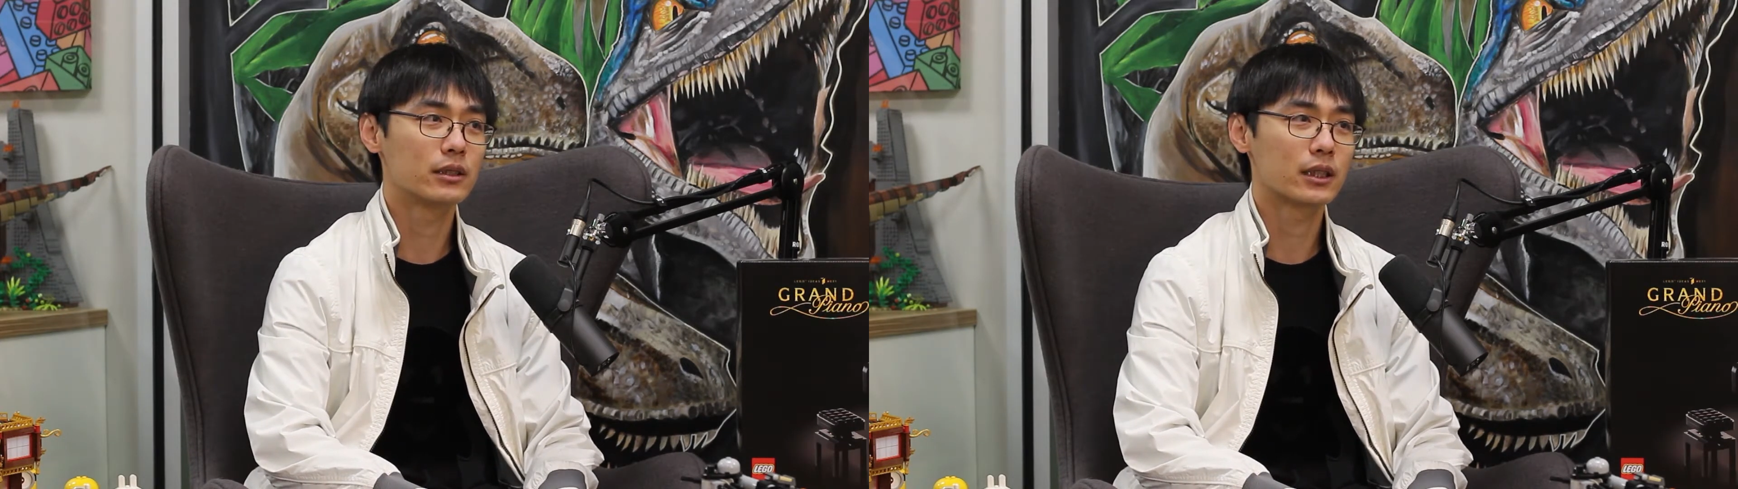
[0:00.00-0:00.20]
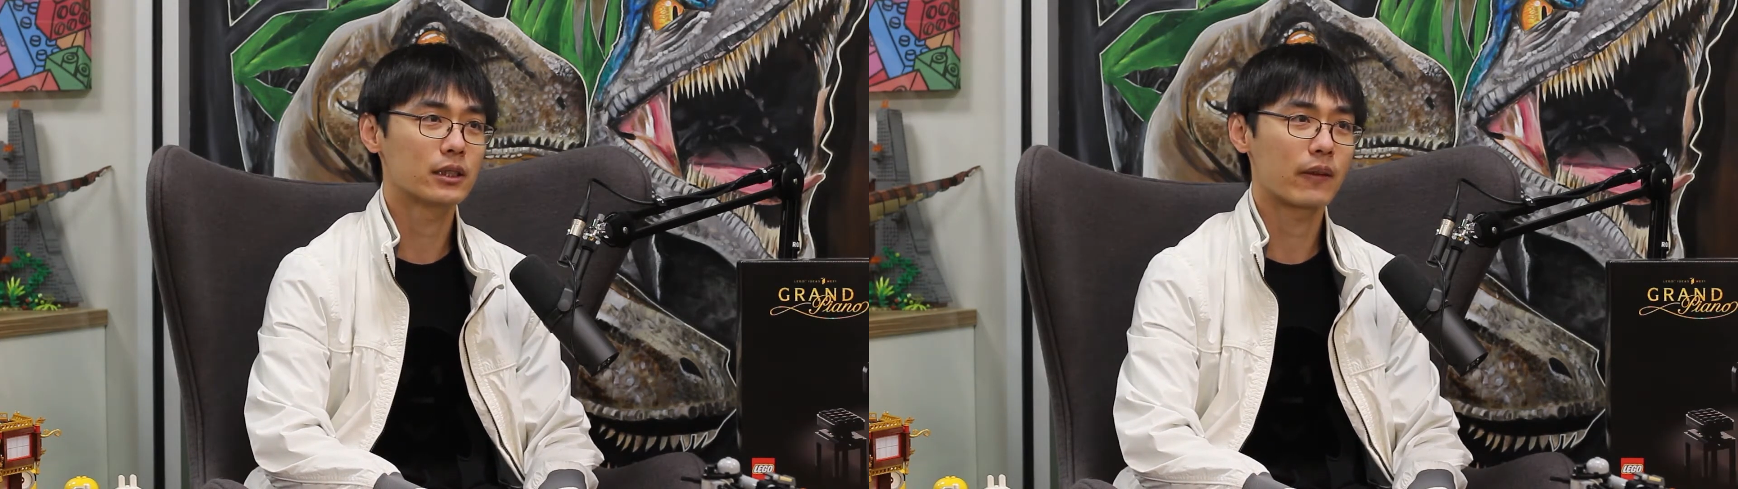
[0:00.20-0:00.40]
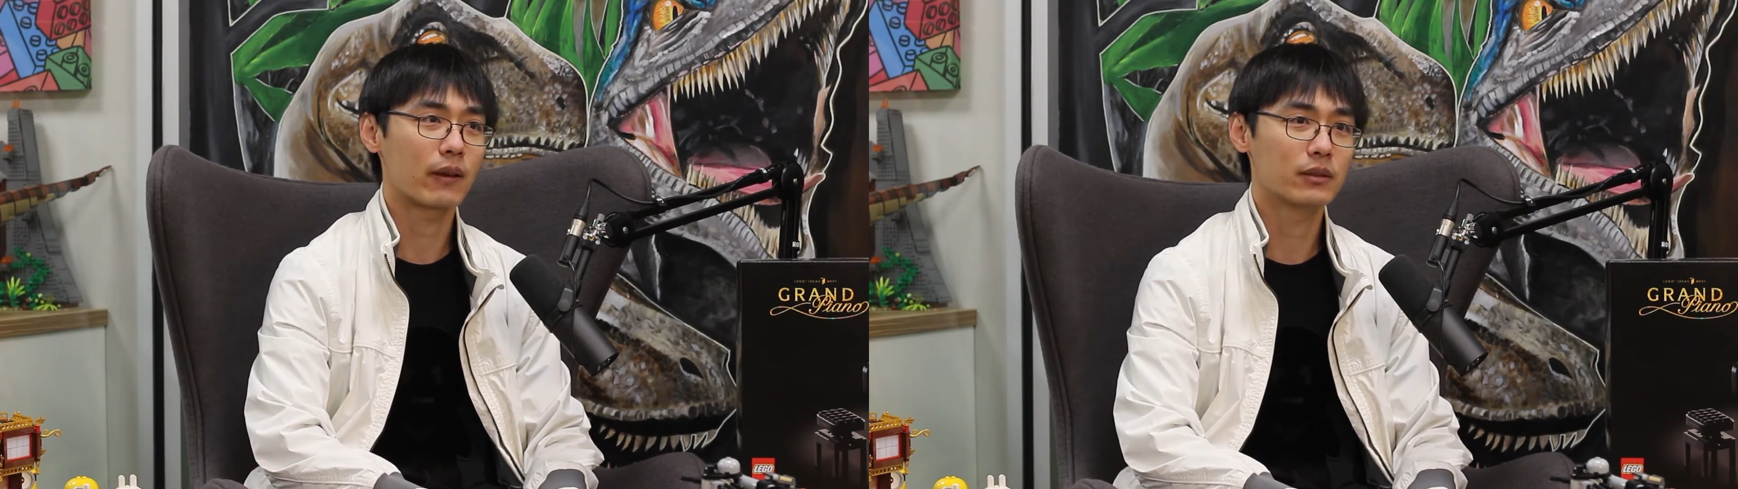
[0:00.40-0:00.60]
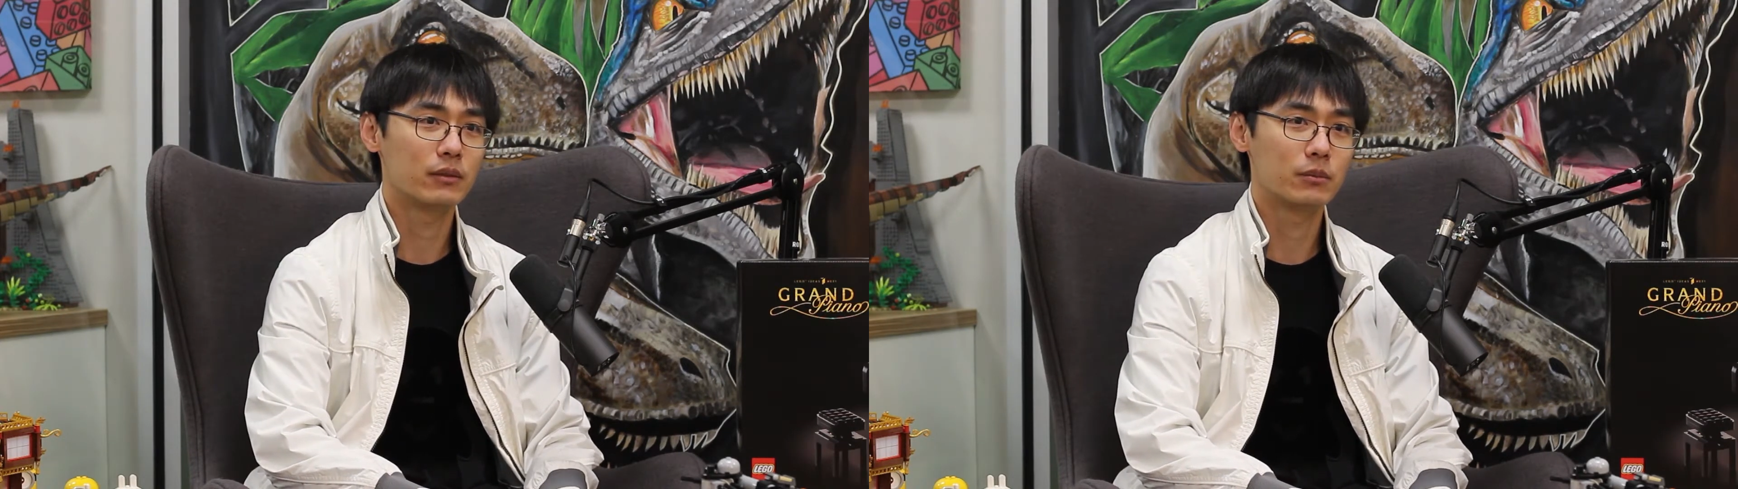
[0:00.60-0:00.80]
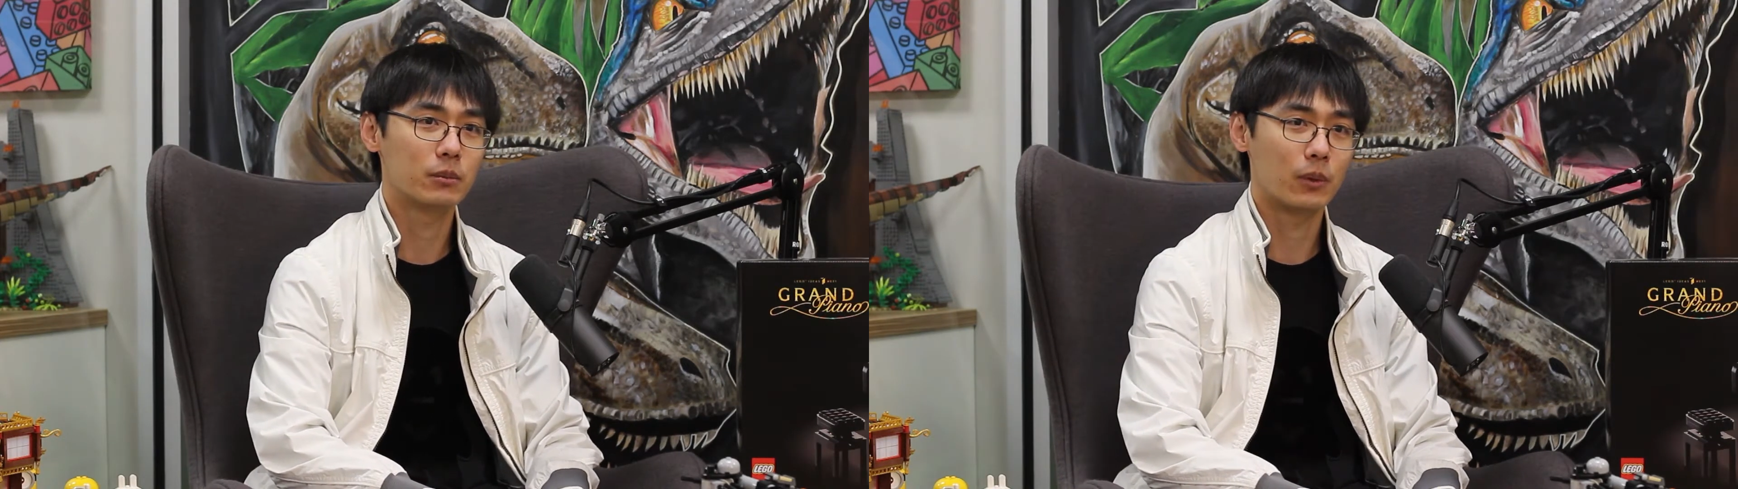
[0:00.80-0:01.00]

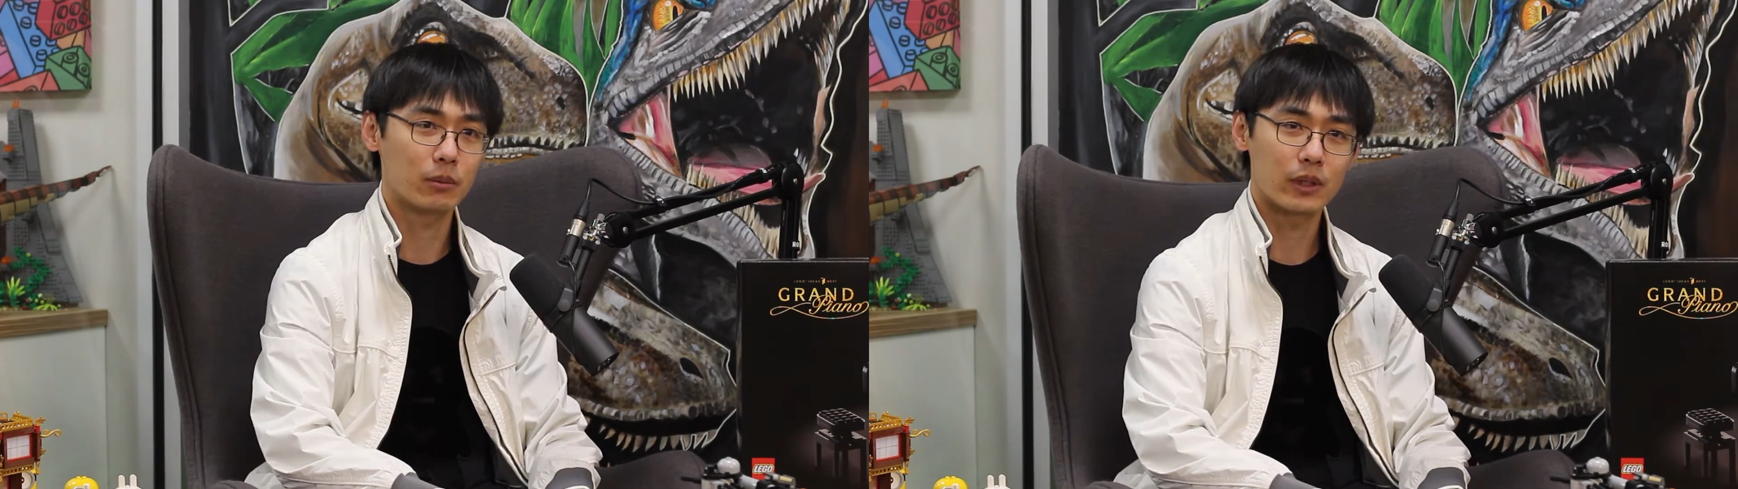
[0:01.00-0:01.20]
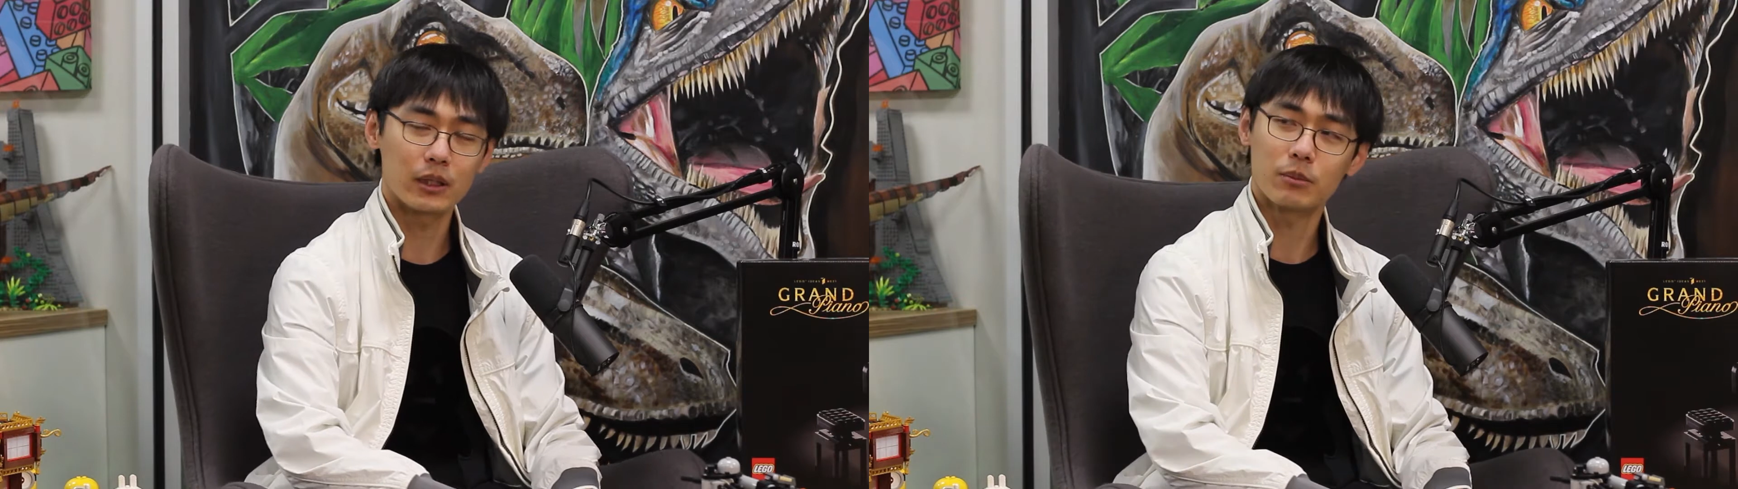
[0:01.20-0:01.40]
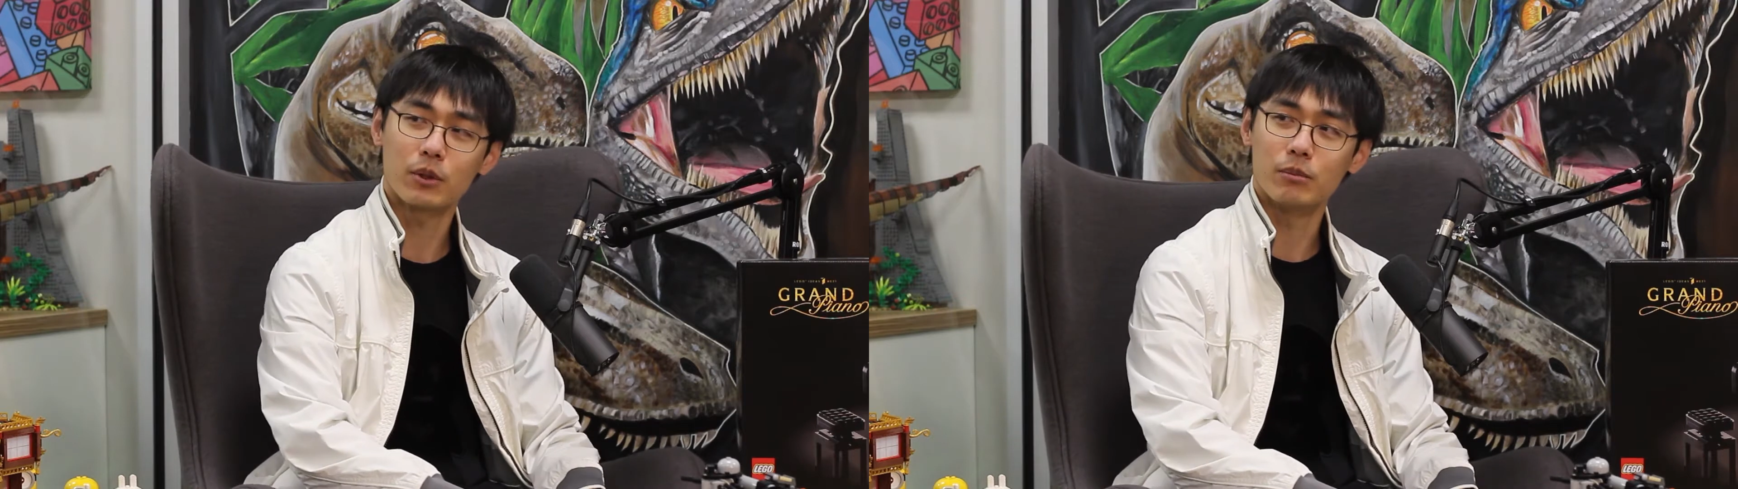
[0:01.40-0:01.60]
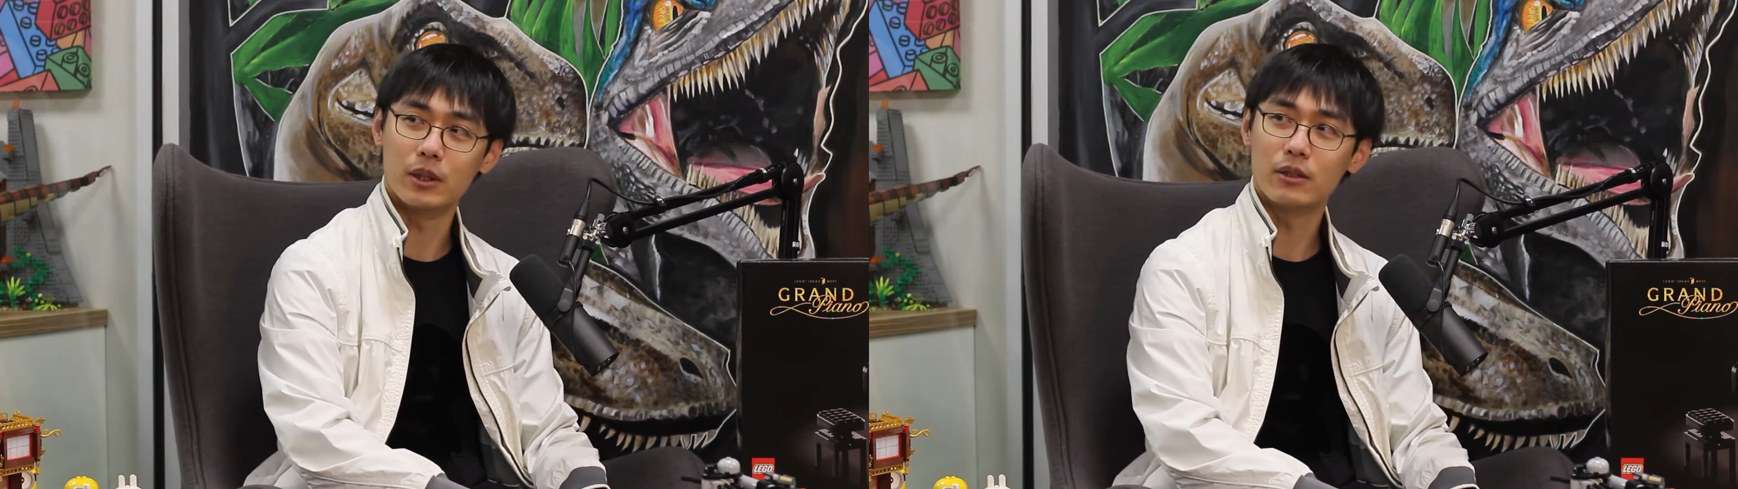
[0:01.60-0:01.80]
6,000 volt at the moment.